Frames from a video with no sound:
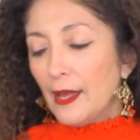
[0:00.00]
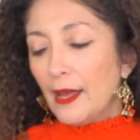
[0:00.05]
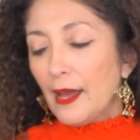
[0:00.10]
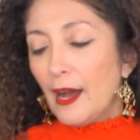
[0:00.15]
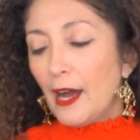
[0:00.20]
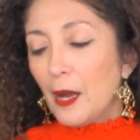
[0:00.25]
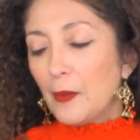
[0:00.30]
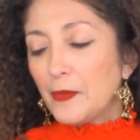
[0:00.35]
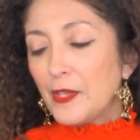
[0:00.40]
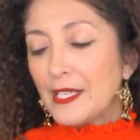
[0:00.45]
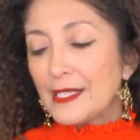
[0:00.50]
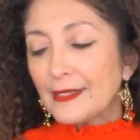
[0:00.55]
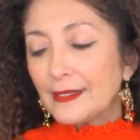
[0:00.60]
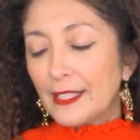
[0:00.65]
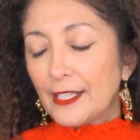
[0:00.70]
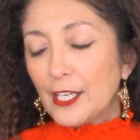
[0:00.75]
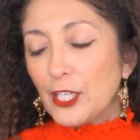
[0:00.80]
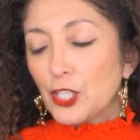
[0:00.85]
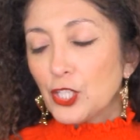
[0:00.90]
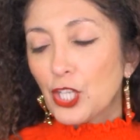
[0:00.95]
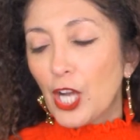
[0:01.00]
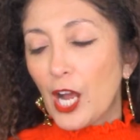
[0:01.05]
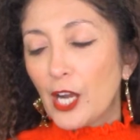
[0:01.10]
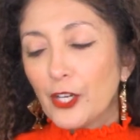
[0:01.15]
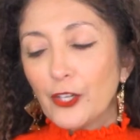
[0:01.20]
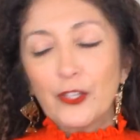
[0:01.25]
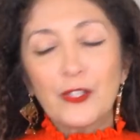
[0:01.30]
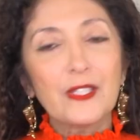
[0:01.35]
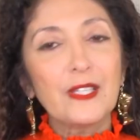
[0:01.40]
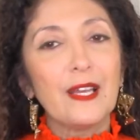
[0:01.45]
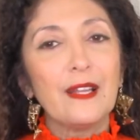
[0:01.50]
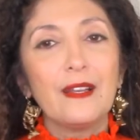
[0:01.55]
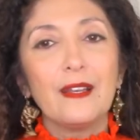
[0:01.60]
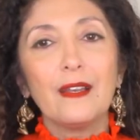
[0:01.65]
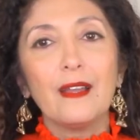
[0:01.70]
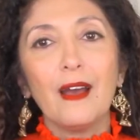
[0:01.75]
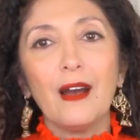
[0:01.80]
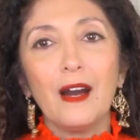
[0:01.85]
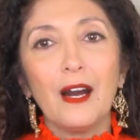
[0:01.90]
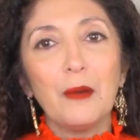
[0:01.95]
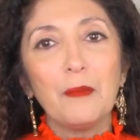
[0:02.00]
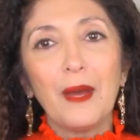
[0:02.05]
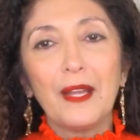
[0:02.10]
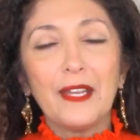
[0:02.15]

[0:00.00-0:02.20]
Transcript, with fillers: Uh, these linen joggers in um,